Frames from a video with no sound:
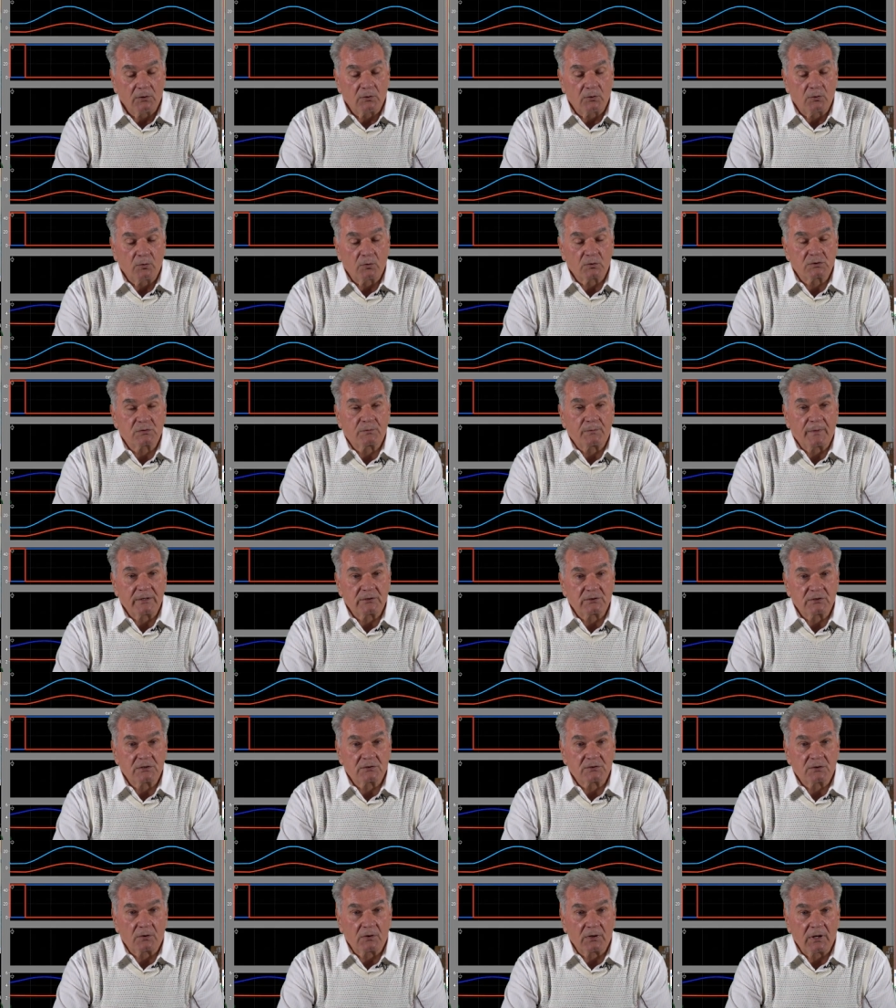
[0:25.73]
two
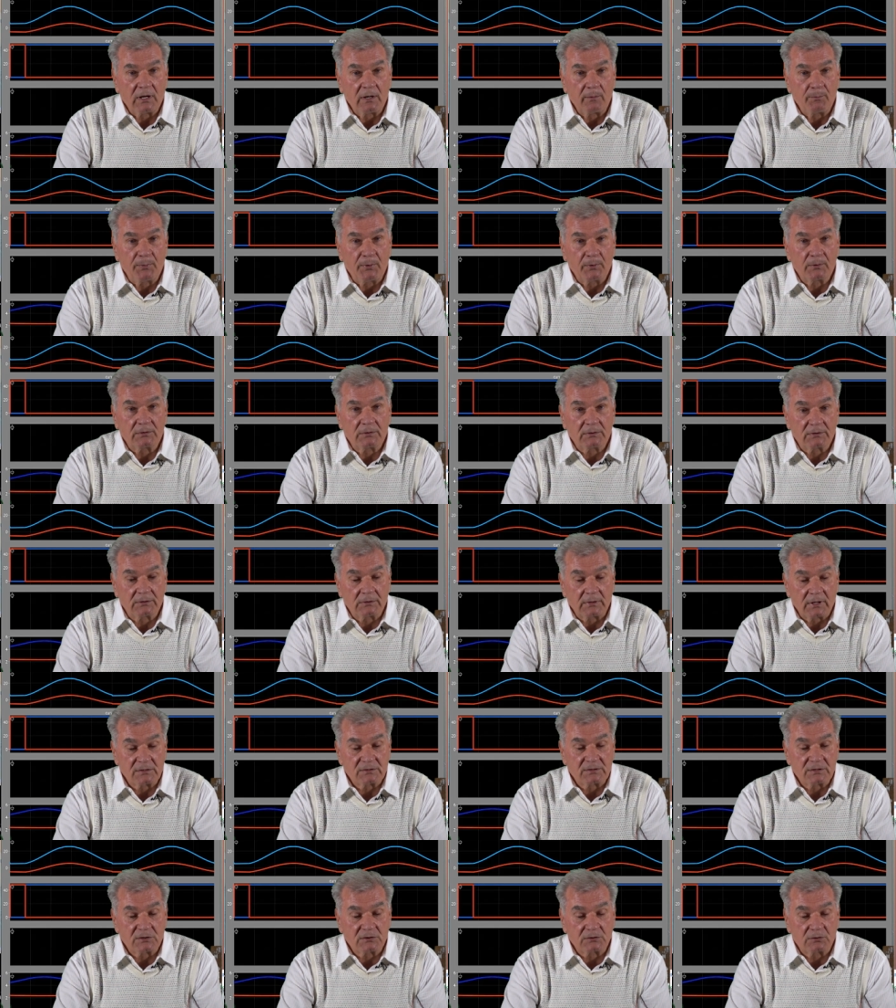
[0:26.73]
switches on input
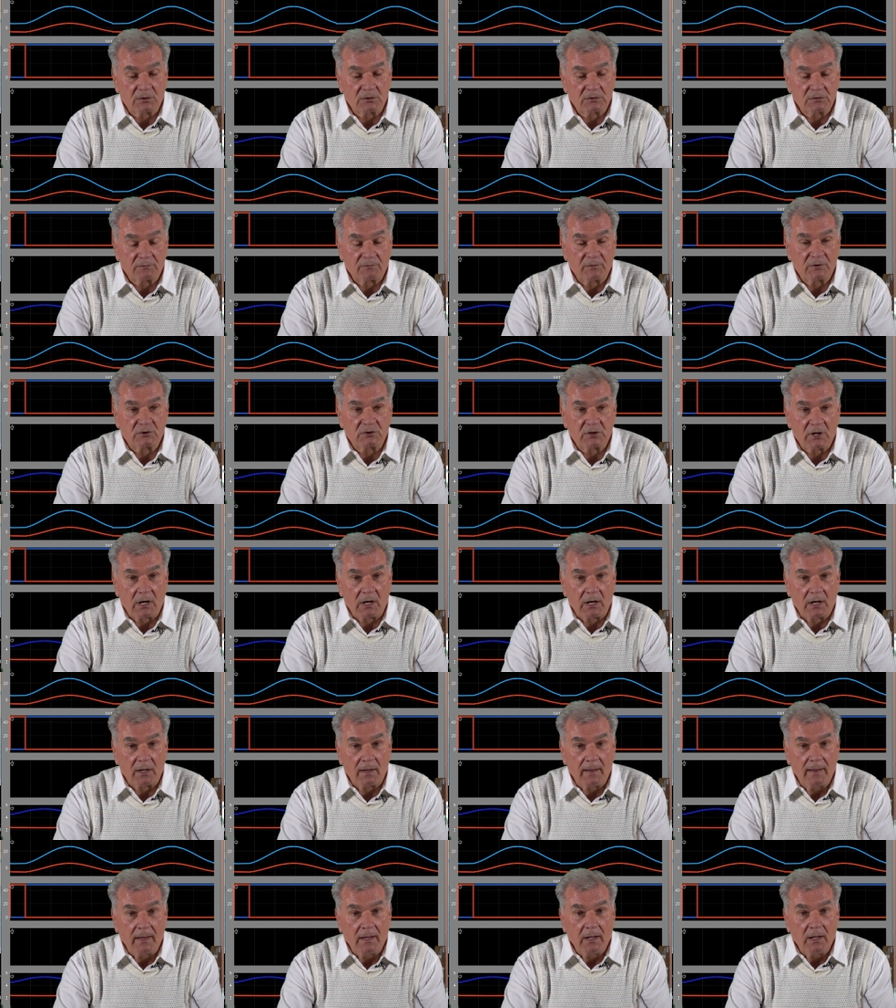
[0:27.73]
transistors which
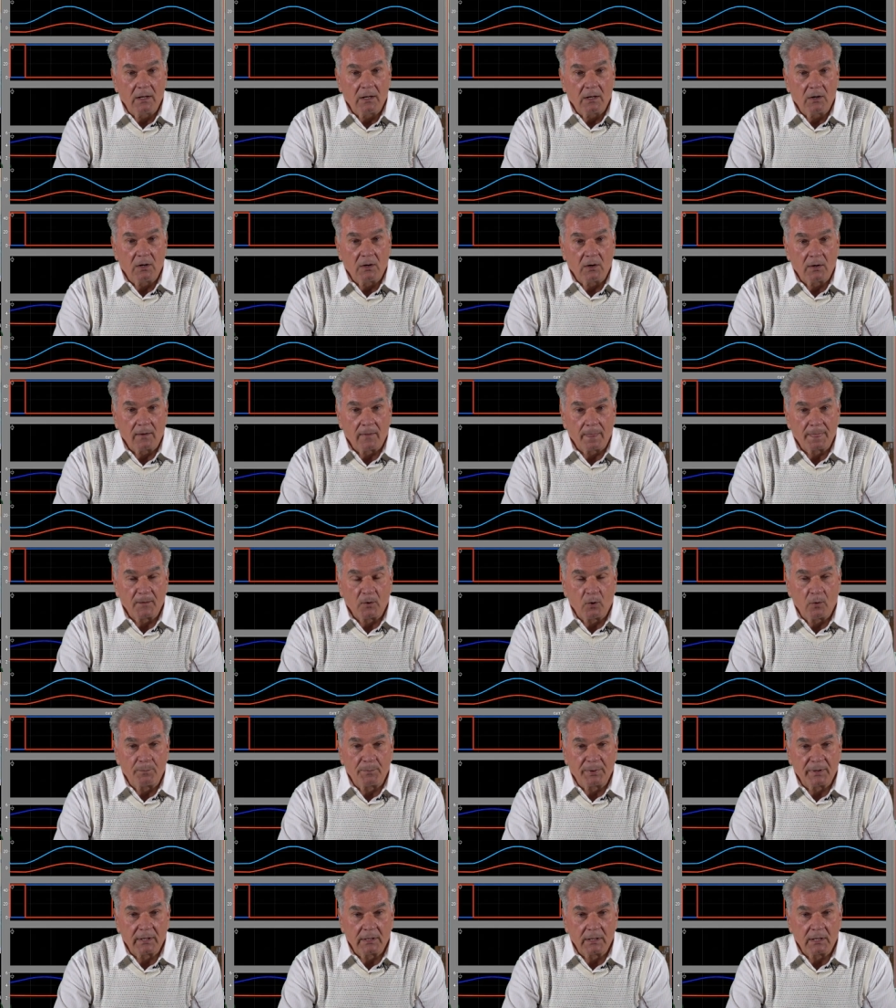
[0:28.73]
are uh,
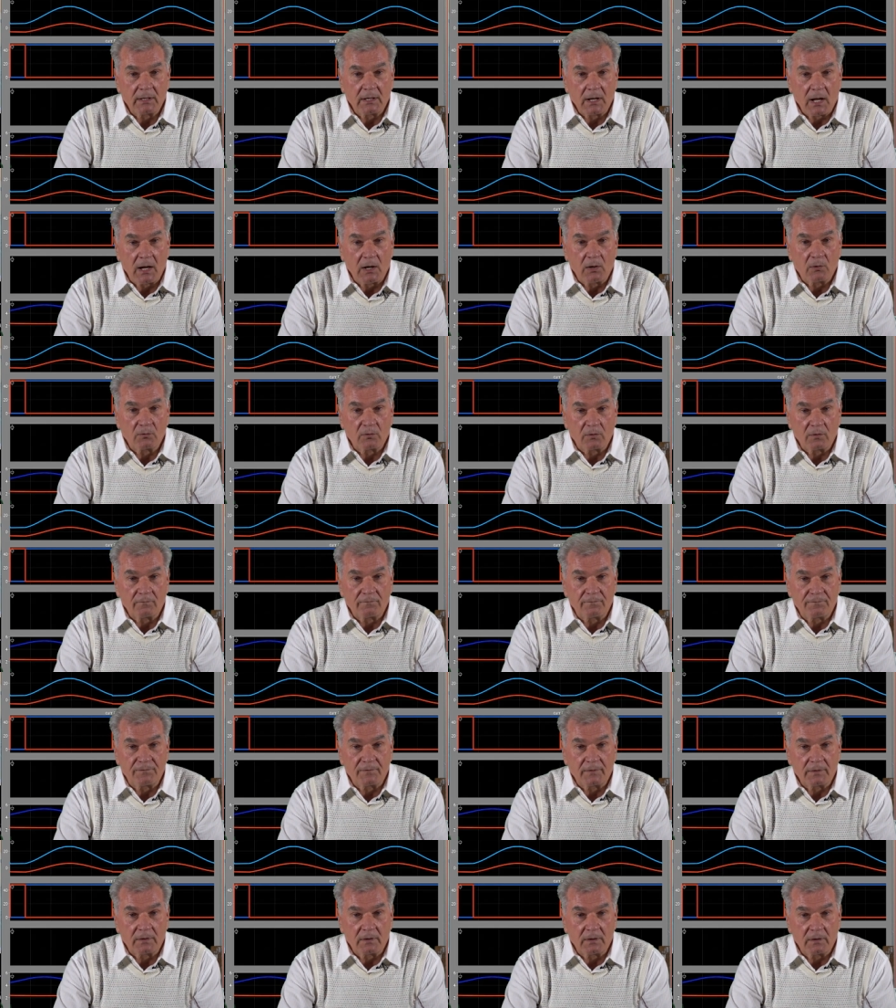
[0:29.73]
operated out
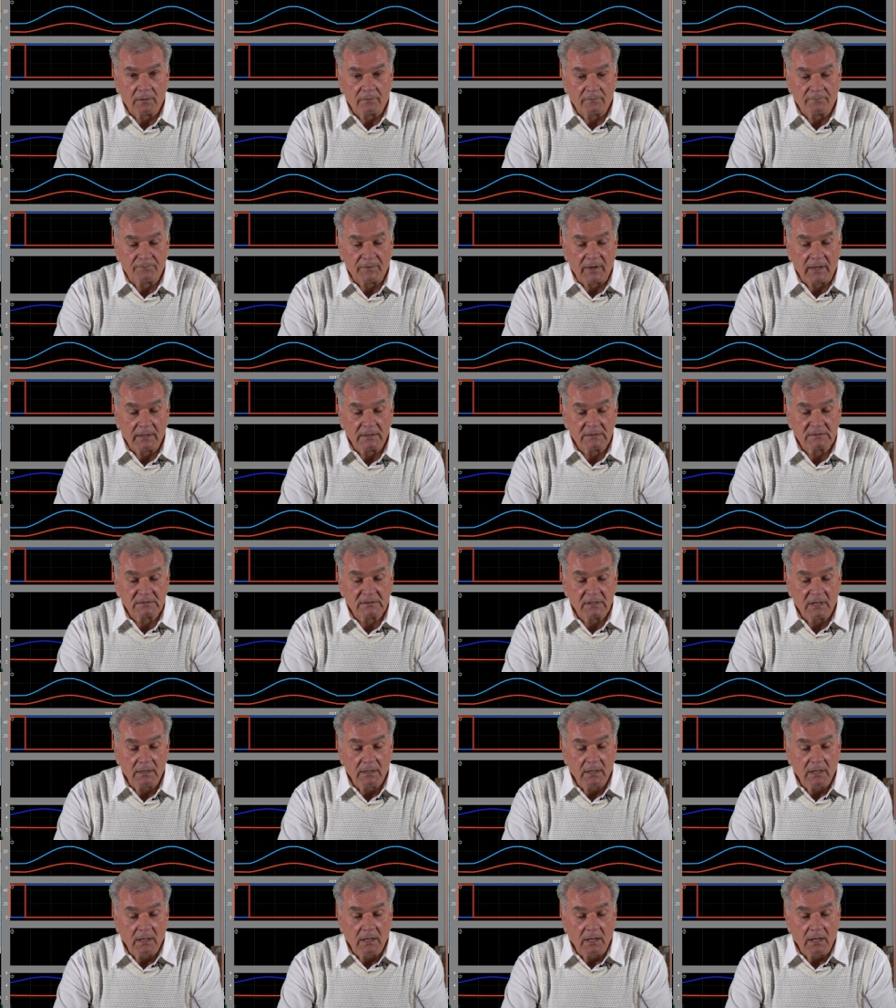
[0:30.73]
of uh, phase
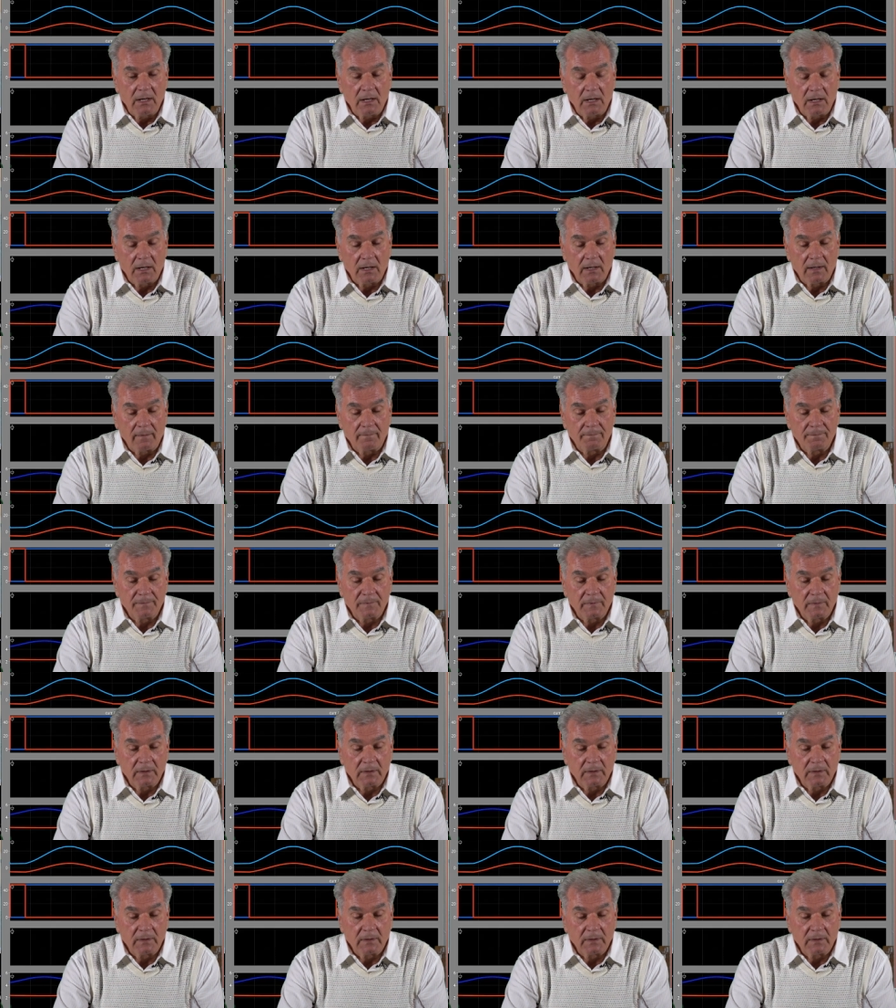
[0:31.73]
uh,